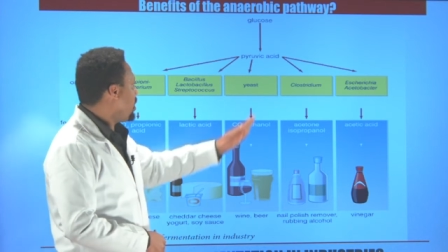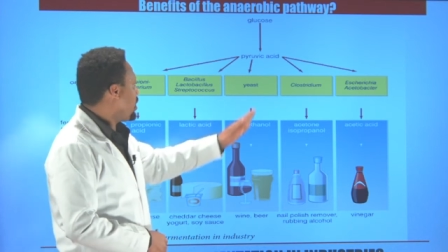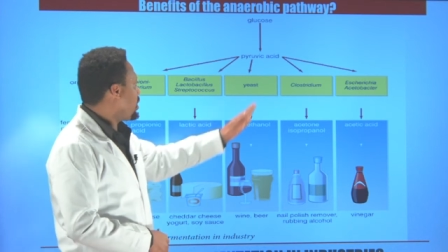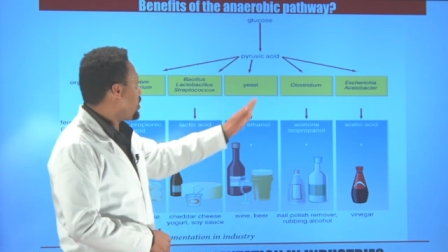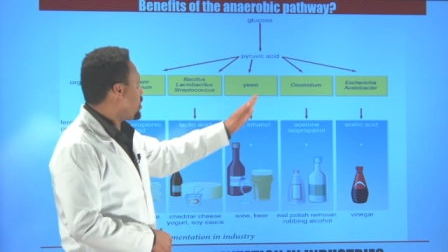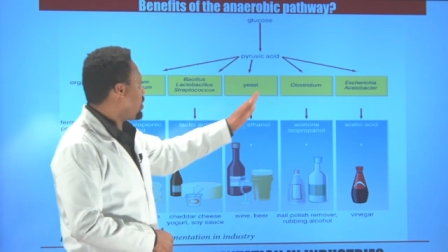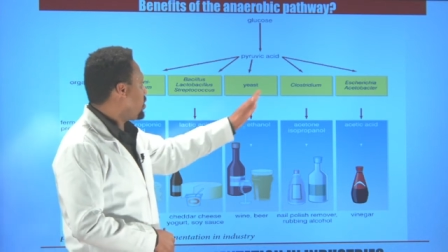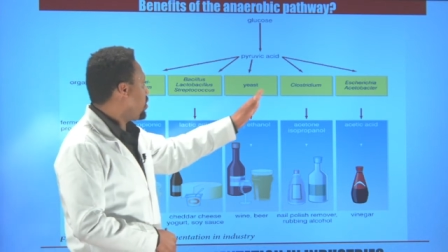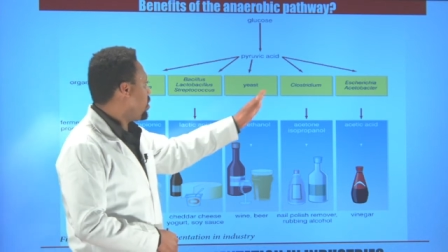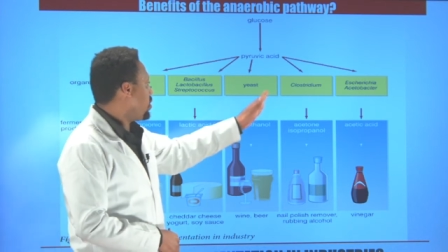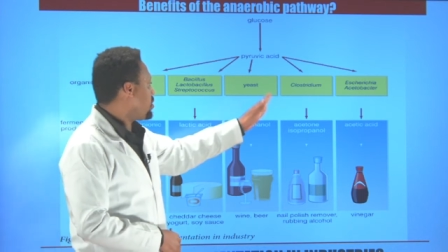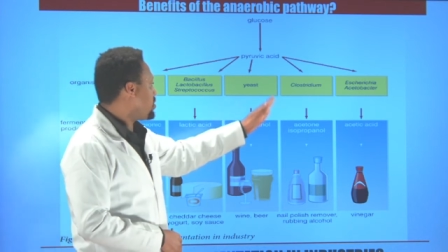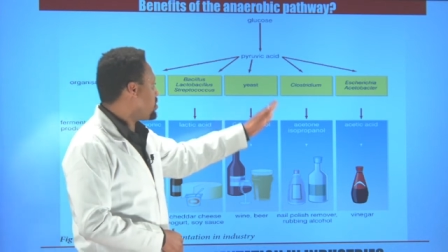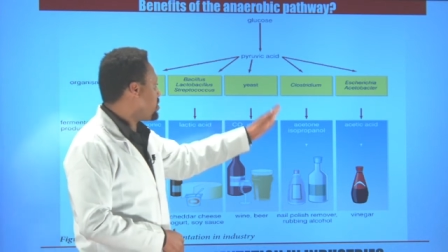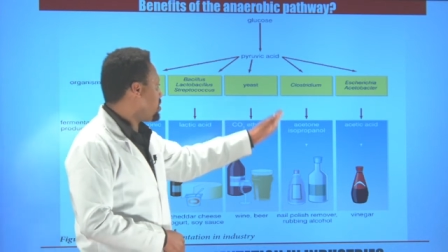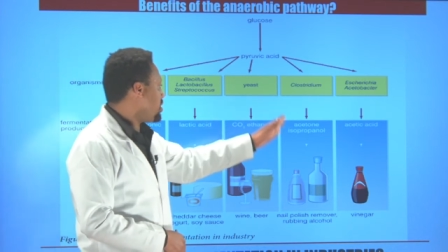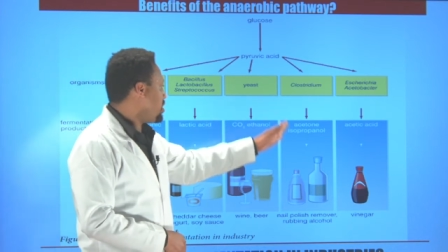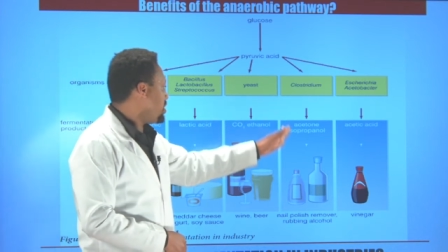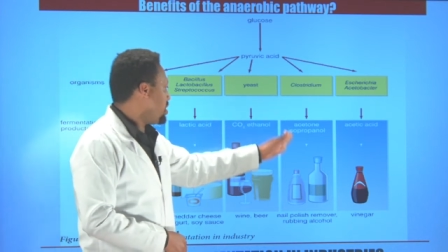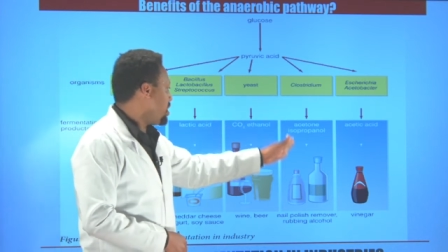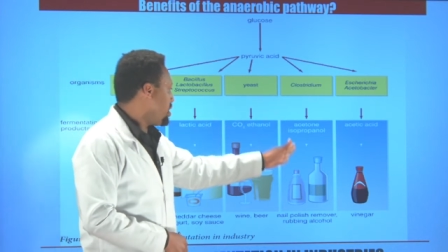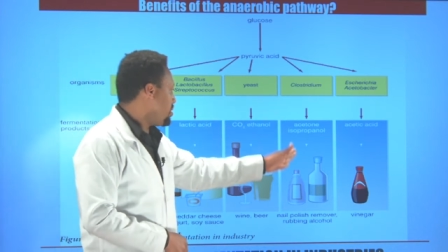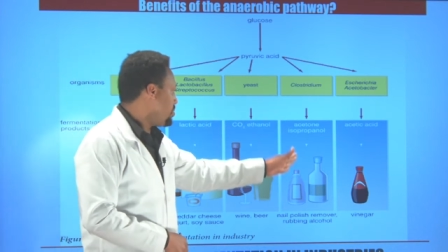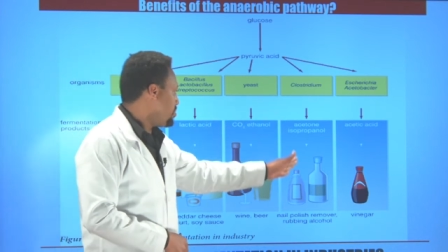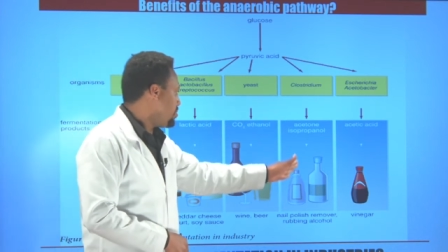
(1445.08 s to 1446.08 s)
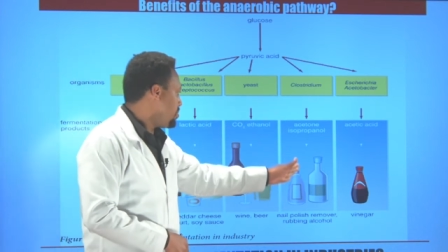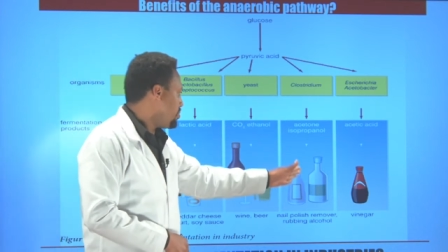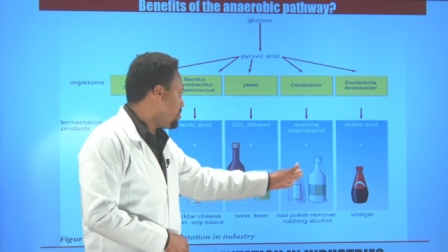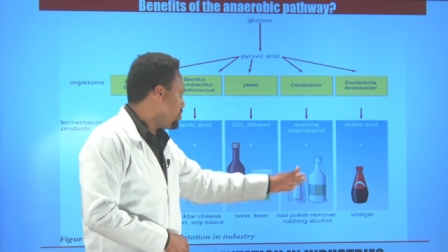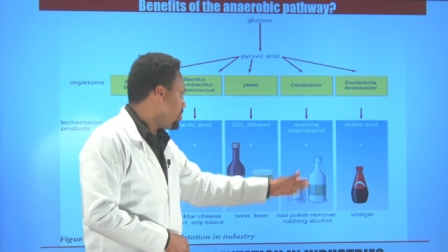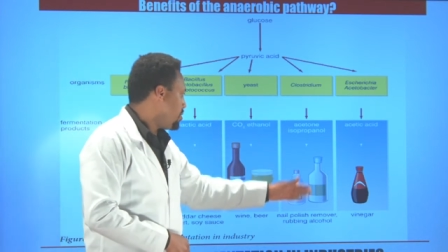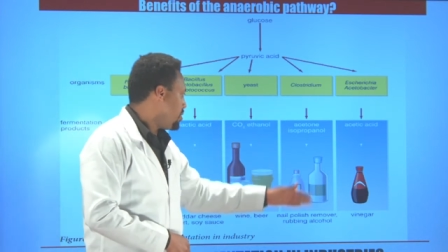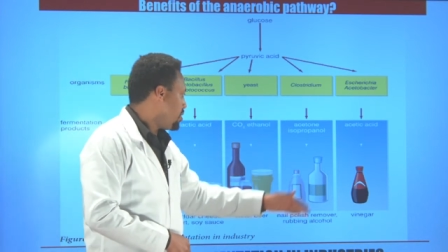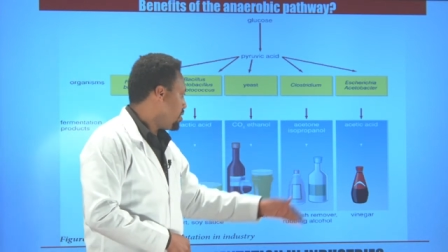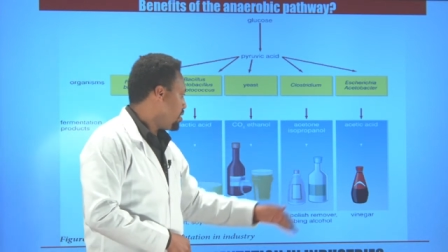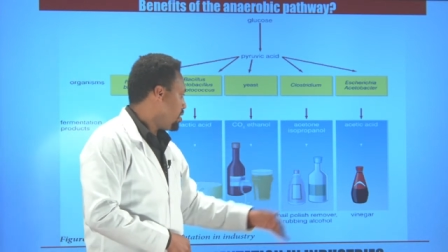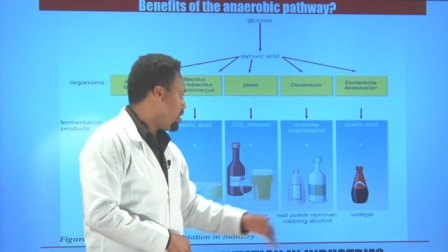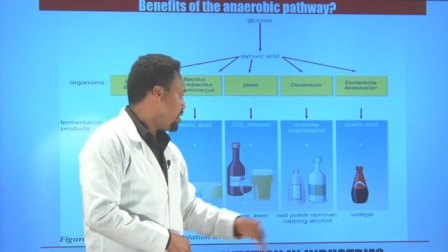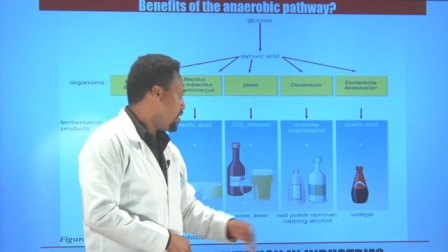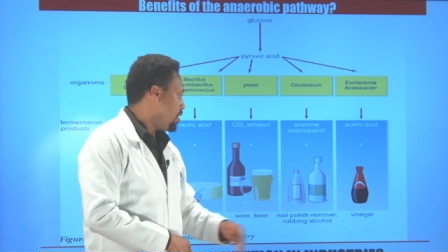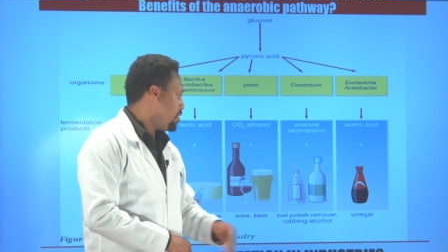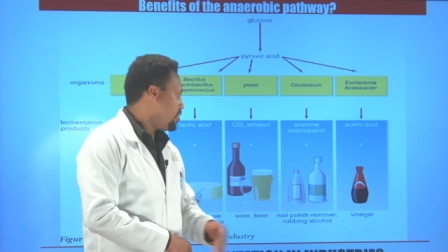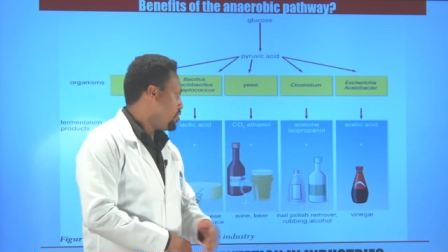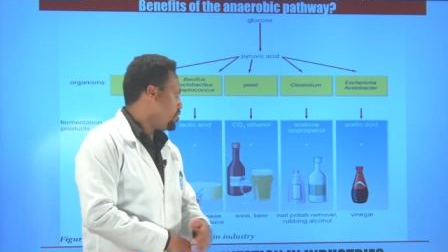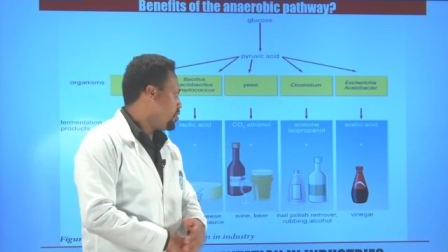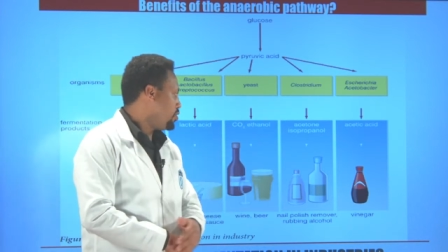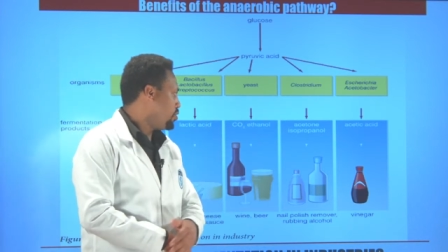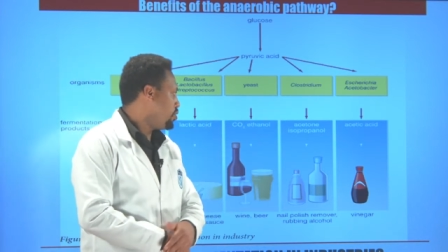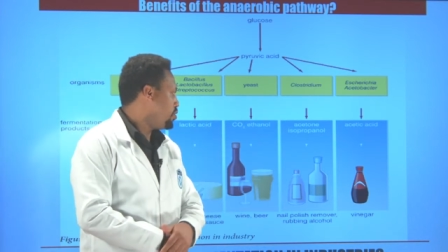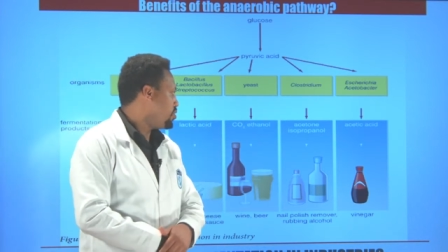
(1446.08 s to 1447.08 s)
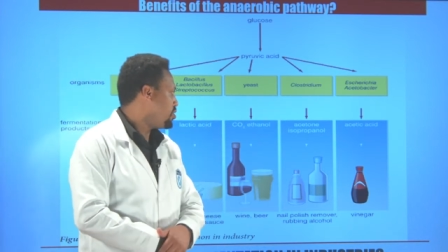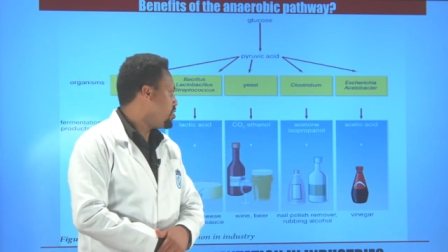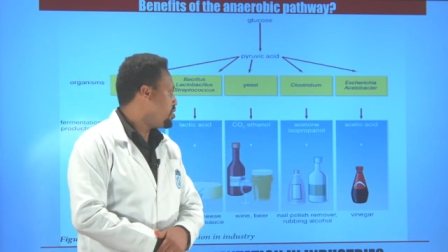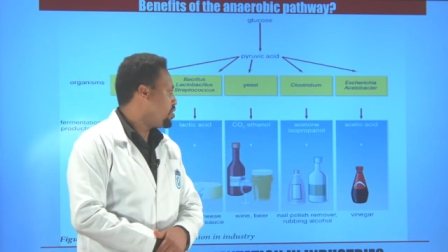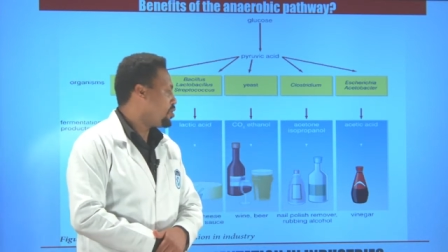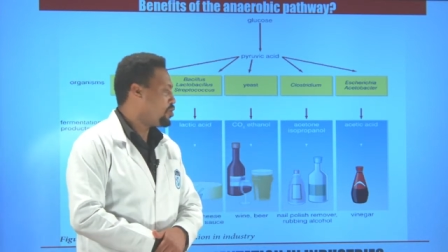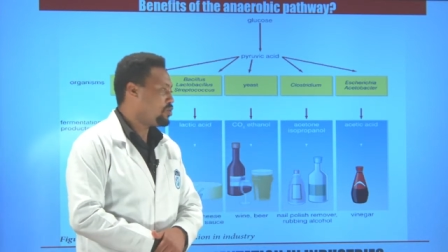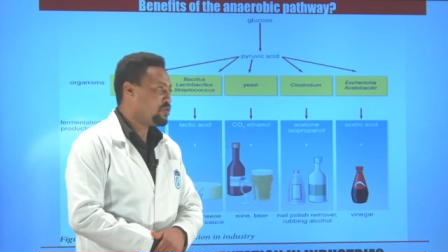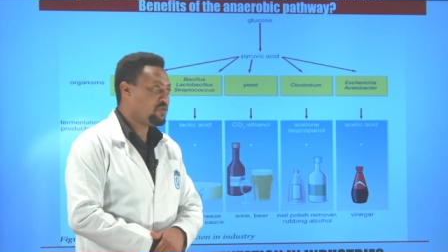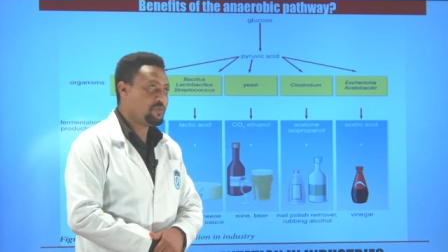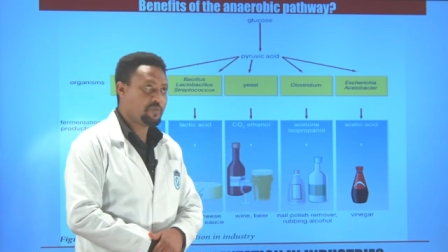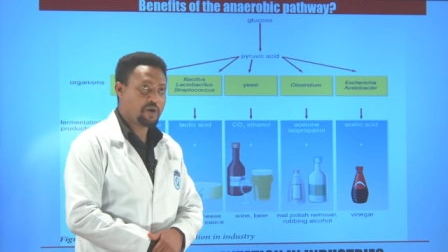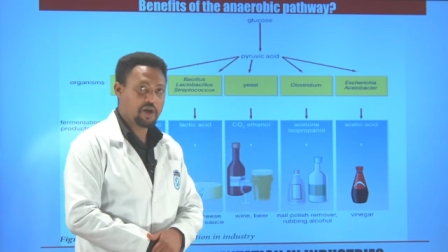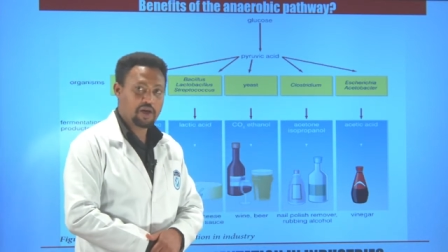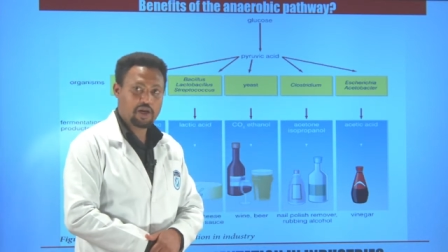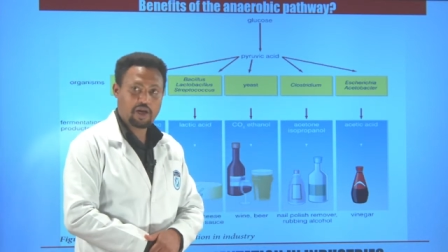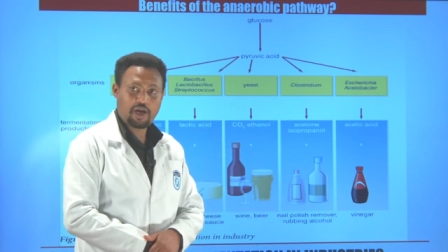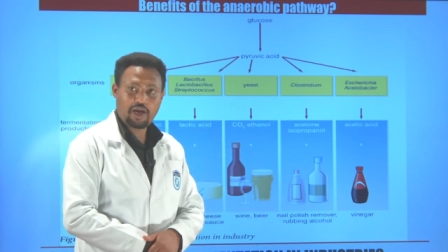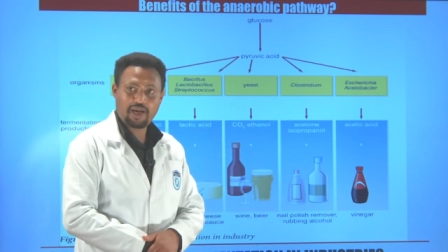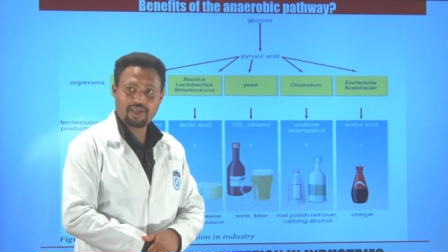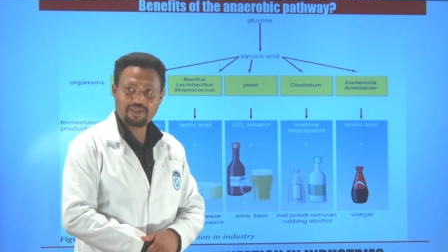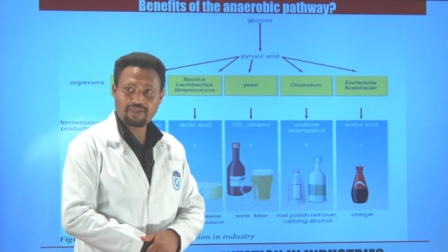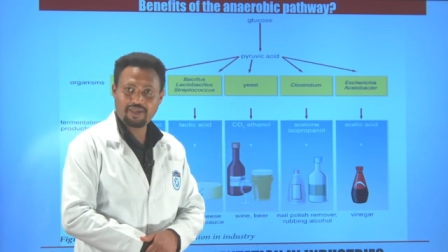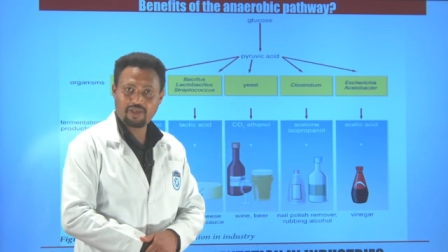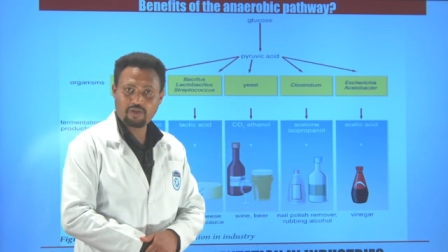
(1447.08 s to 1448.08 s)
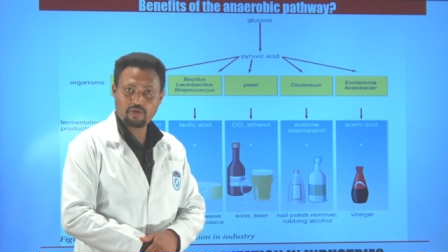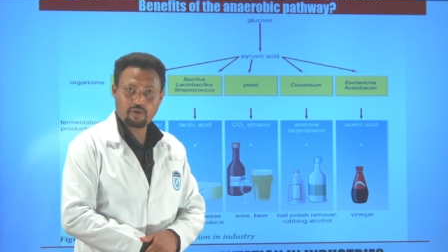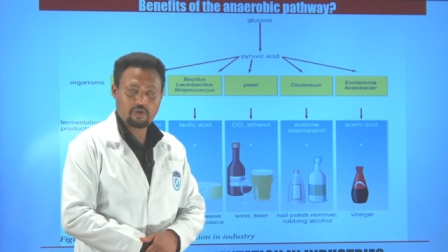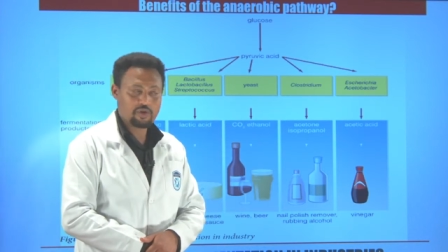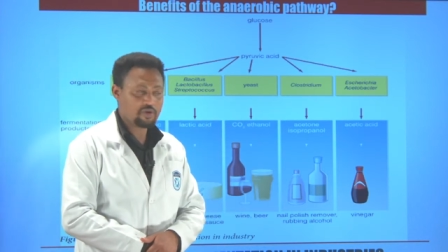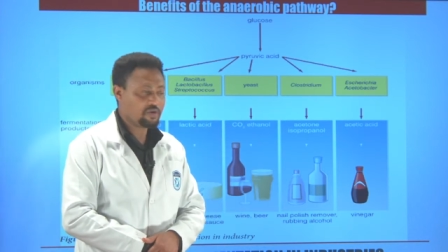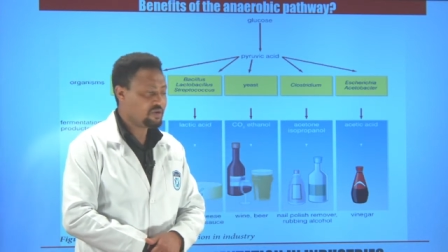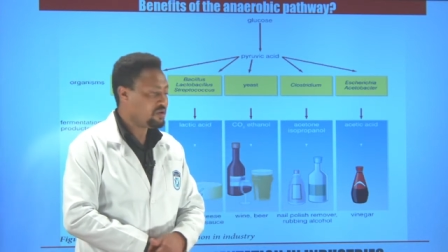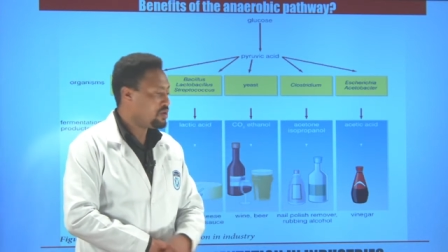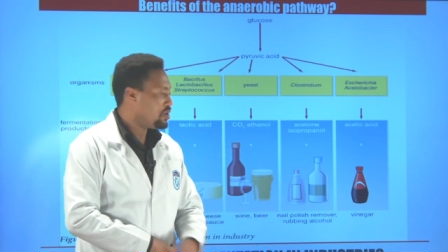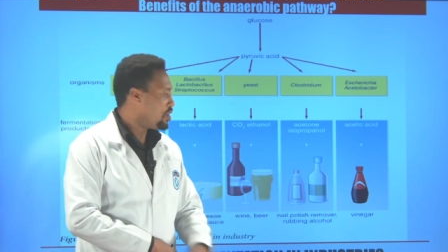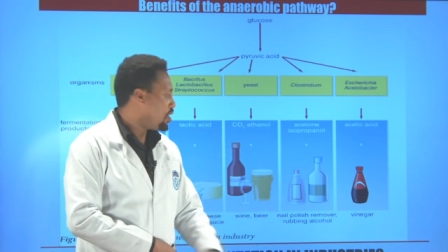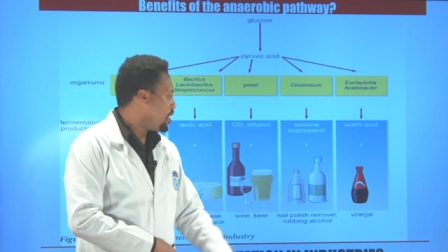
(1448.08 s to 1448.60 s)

Clostridium is used to make acetone